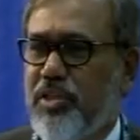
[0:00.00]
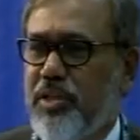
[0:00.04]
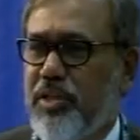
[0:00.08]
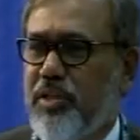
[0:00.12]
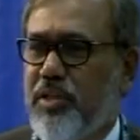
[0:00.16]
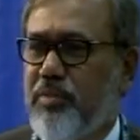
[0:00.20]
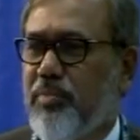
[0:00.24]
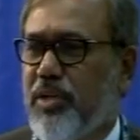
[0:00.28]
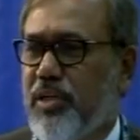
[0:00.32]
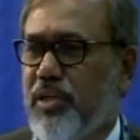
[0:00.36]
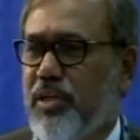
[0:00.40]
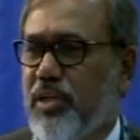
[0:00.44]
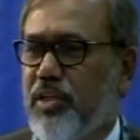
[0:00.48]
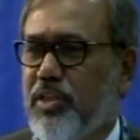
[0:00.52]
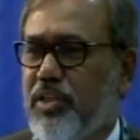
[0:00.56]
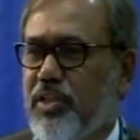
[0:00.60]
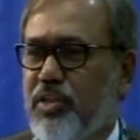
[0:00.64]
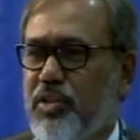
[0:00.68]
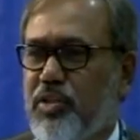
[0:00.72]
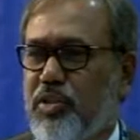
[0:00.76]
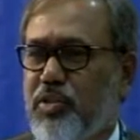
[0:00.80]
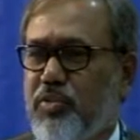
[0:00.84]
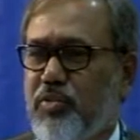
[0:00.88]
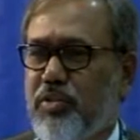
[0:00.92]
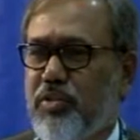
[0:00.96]
in
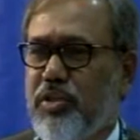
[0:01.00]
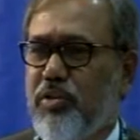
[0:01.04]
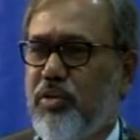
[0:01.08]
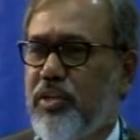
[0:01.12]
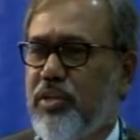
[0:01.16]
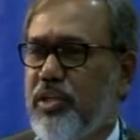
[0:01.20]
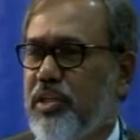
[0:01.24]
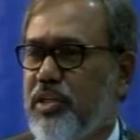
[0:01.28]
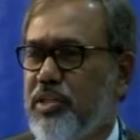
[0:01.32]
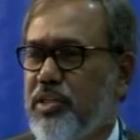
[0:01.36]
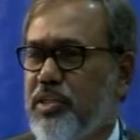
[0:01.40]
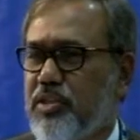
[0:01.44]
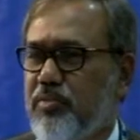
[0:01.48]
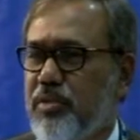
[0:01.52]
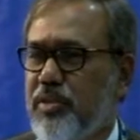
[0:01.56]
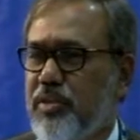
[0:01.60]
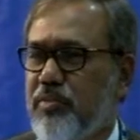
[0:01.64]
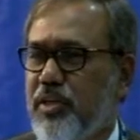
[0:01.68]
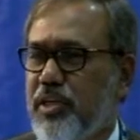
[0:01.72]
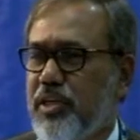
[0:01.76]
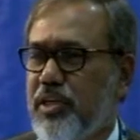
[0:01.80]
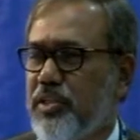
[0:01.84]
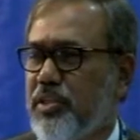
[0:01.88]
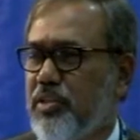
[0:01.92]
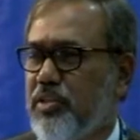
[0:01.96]
Bangladesh through an ordinance of the
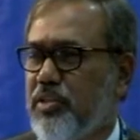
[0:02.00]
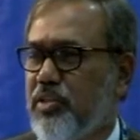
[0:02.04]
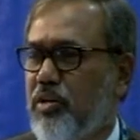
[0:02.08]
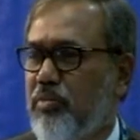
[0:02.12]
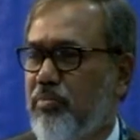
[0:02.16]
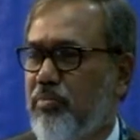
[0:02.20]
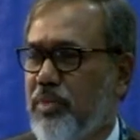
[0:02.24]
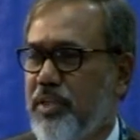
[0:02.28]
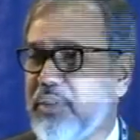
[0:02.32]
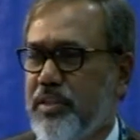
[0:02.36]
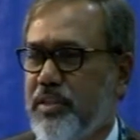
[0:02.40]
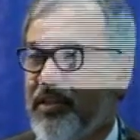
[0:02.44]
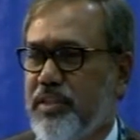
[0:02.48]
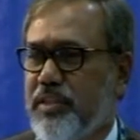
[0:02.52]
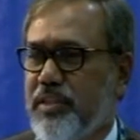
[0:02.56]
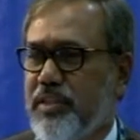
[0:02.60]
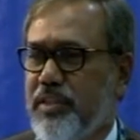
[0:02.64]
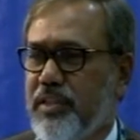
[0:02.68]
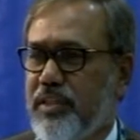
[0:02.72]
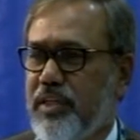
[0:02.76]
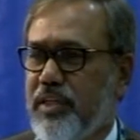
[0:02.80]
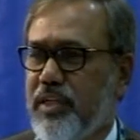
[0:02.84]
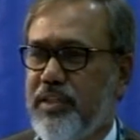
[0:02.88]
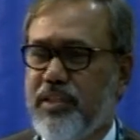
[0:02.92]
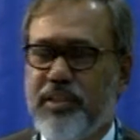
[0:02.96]
Bangladesh government
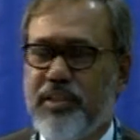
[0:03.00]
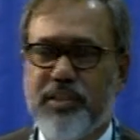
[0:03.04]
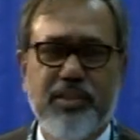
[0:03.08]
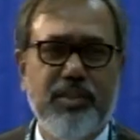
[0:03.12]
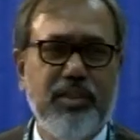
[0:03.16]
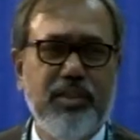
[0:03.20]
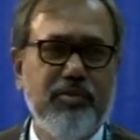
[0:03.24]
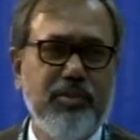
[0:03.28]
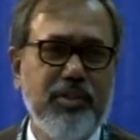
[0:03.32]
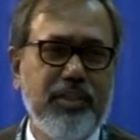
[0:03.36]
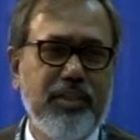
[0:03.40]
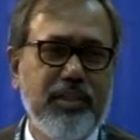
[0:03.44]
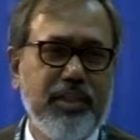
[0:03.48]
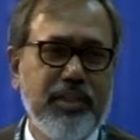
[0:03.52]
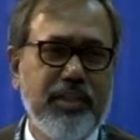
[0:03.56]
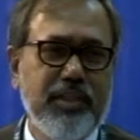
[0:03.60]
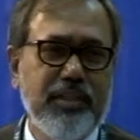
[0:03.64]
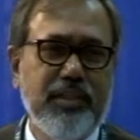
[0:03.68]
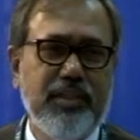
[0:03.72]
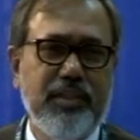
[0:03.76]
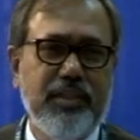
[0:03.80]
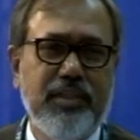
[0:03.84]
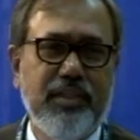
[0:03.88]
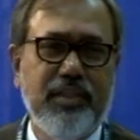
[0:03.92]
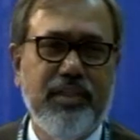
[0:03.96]
in
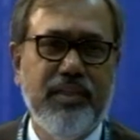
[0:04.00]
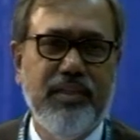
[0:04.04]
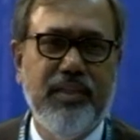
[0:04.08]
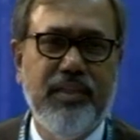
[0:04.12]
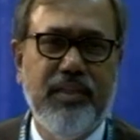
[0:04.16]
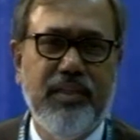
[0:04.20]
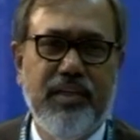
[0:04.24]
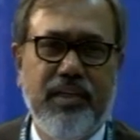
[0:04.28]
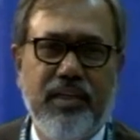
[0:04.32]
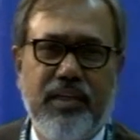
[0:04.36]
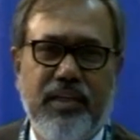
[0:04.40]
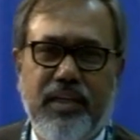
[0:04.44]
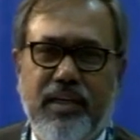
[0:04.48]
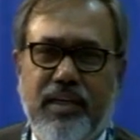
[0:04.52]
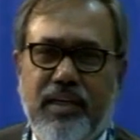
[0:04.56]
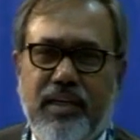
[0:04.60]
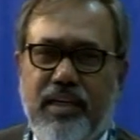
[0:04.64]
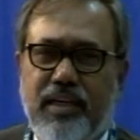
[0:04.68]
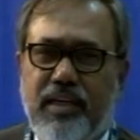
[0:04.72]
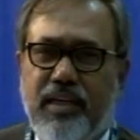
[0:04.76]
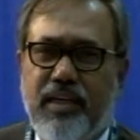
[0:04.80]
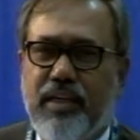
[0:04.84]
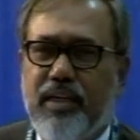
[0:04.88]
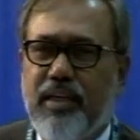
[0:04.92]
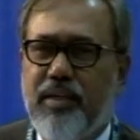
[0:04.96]

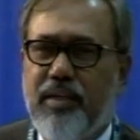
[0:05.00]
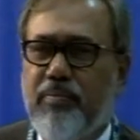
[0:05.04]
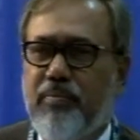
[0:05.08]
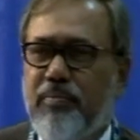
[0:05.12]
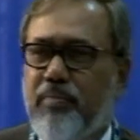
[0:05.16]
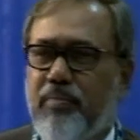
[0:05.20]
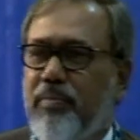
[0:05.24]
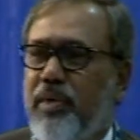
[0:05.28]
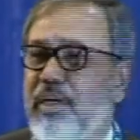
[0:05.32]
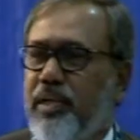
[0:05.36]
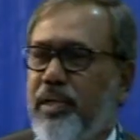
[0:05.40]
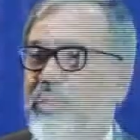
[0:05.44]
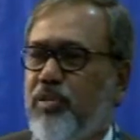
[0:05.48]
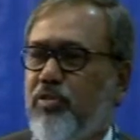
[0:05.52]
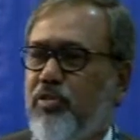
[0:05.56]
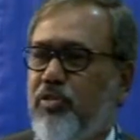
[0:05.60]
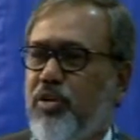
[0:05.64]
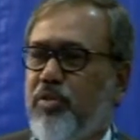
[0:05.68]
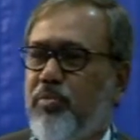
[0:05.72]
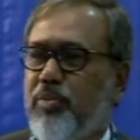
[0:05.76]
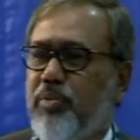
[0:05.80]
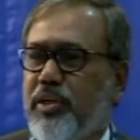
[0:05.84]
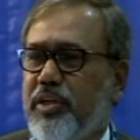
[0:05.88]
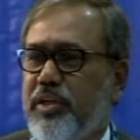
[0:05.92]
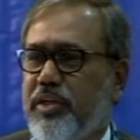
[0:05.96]
1978 by
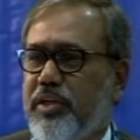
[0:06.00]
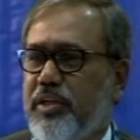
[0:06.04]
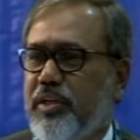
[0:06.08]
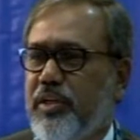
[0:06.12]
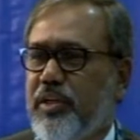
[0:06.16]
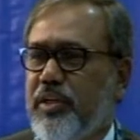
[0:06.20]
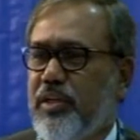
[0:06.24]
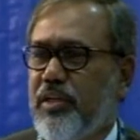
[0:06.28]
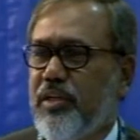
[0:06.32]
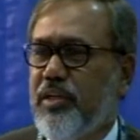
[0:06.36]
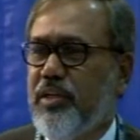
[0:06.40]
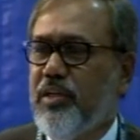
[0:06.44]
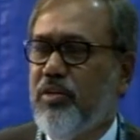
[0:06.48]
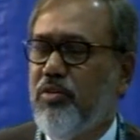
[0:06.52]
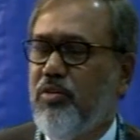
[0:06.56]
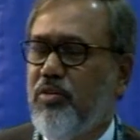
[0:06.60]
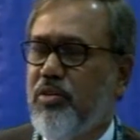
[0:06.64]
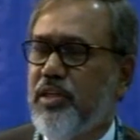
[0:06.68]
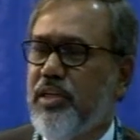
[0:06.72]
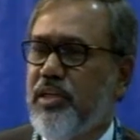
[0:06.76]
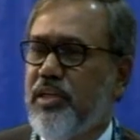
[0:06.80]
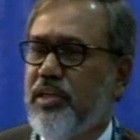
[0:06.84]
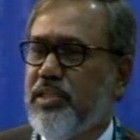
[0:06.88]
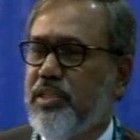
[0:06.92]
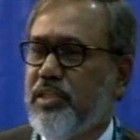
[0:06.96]
incorporating
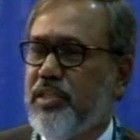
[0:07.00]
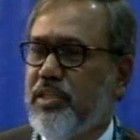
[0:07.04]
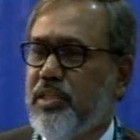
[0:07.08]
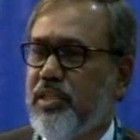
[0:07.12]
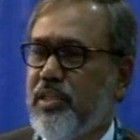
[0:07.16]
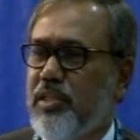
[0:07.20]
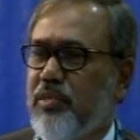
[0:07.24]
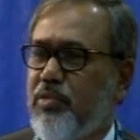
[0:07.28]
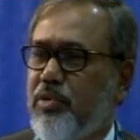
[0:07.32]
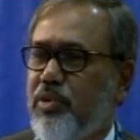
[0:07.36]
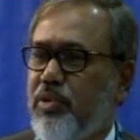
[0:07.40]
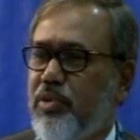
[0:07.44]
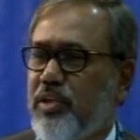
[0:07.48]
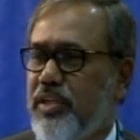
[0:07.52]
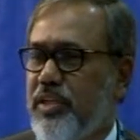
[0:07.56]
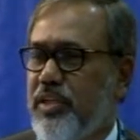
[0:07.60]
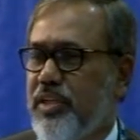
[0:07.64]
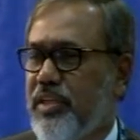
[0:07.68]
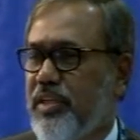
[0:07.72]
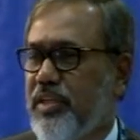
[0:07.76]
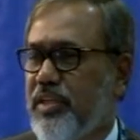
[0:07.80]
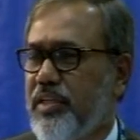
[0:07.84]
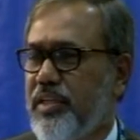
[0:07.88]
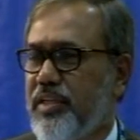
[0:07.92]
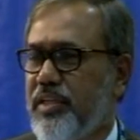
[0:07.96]
cholera research
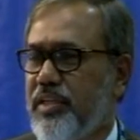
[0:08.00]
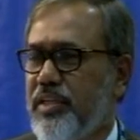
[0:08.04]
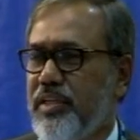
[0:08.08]
laboratory,